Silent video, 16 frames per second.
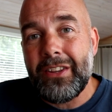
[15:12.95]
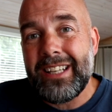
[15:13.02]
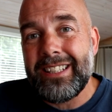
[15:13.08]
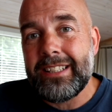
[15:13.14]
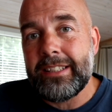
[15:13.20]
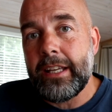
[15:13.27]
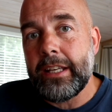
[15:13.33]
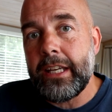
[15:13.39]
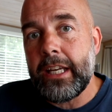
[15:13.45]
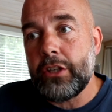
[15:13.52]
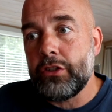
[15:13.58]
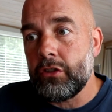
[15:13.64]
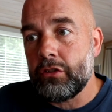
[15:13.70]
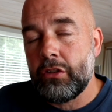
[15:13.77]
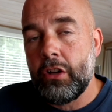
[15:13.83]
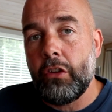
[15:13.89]
so this is a
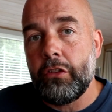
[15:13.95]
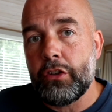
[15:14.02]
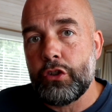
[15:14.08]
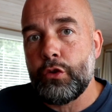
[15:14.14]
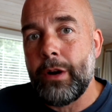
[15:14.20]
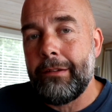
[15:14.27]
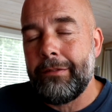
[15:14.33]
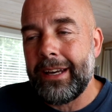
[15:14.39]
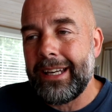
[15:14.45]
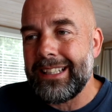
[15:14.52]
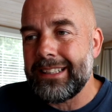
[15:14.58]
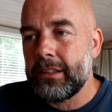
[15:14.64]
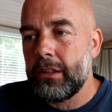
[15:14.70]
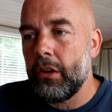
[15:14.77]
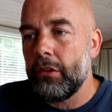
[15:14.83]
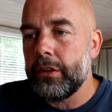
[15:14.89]
niche that's got the traffic,
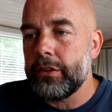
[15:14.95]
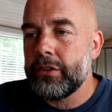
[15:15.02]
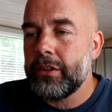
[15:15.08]
it's got the